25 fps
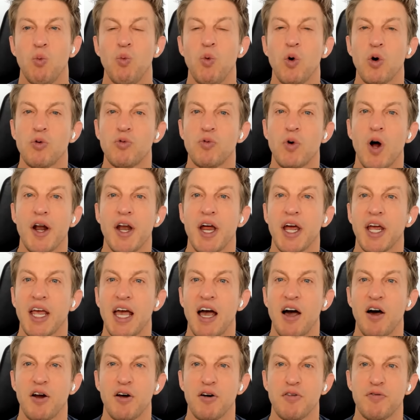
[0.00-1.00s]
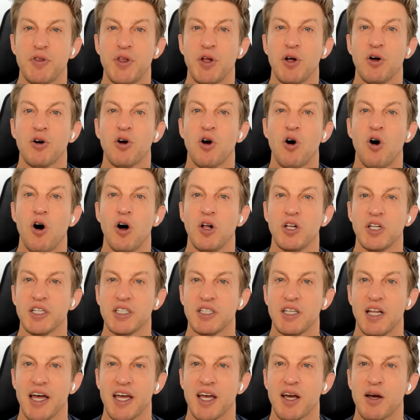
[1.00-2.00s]
We're running out of, they'll call
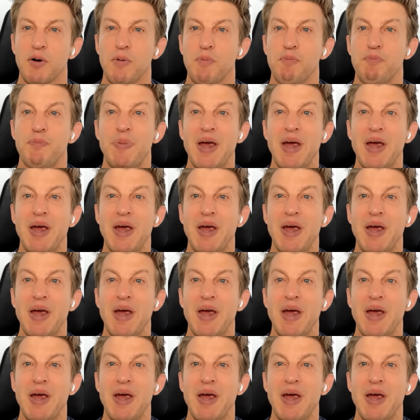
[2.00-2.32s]
it like